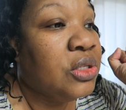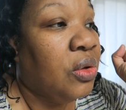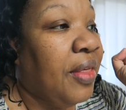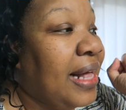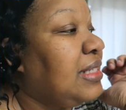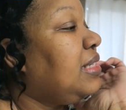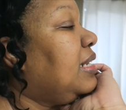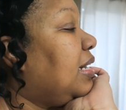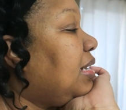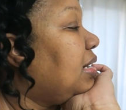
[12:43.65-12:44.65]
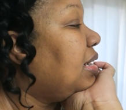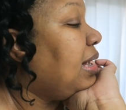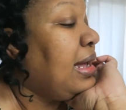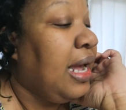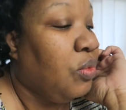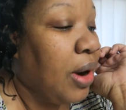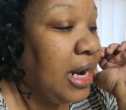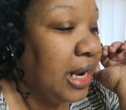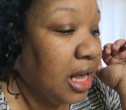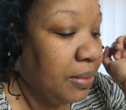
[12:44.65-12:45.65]
So that's done. And
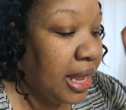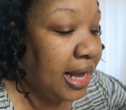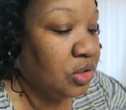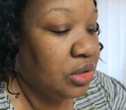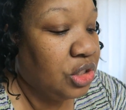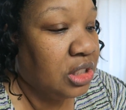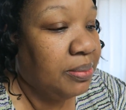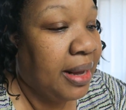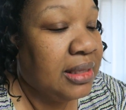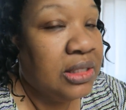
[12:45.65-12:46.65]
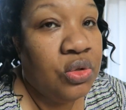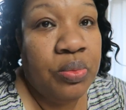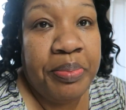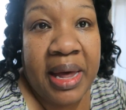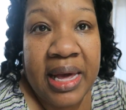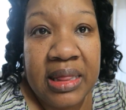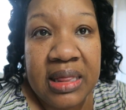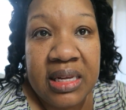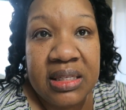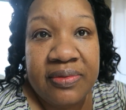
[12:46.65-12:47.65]
right now I'm actually just about to paint
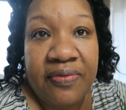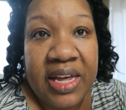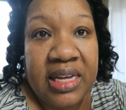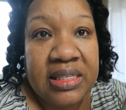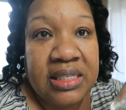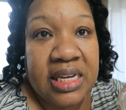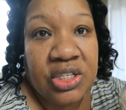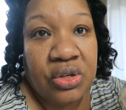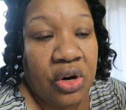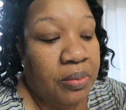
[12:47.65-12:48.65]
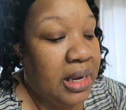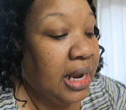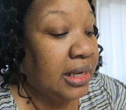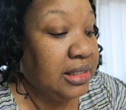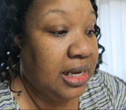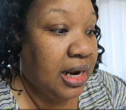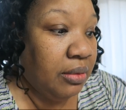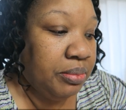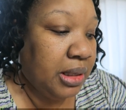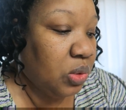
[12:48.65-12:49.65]
this vase. Yes, you heard me. I said
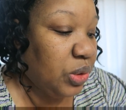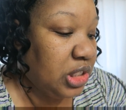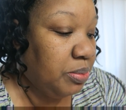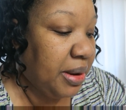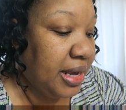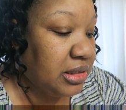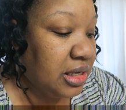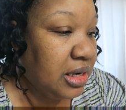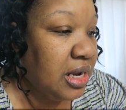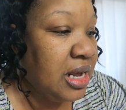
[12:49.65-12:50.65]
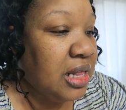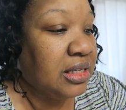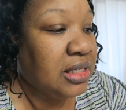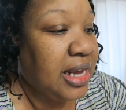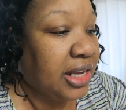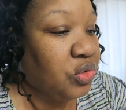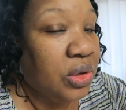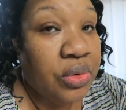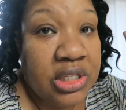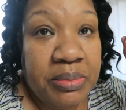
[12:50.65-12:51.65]
I'm going to paint it. This is actually
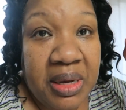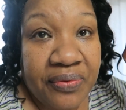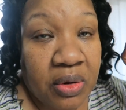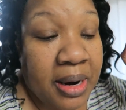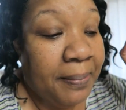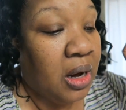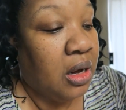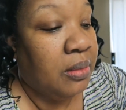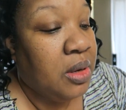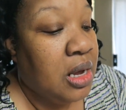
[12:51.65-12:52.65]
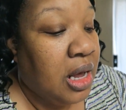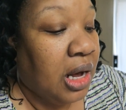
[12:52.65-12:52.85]
going to be for my mom.